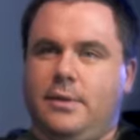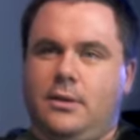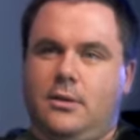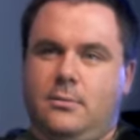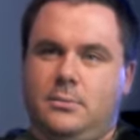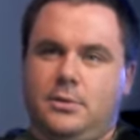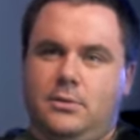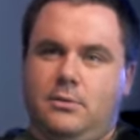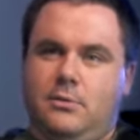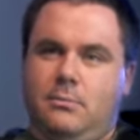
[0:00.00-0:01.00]
Funcom's
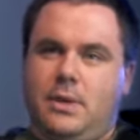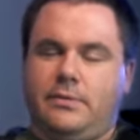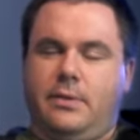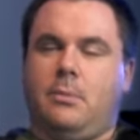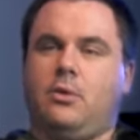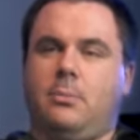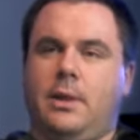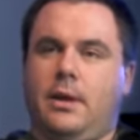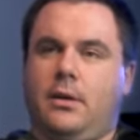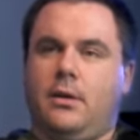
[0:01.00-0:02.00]
new massively
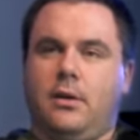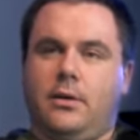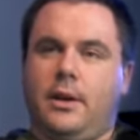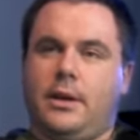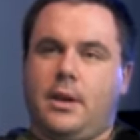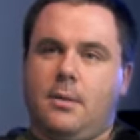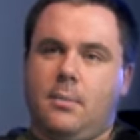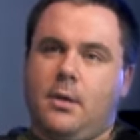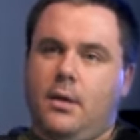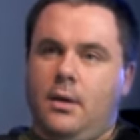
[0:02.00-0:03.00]
multiplayer online game.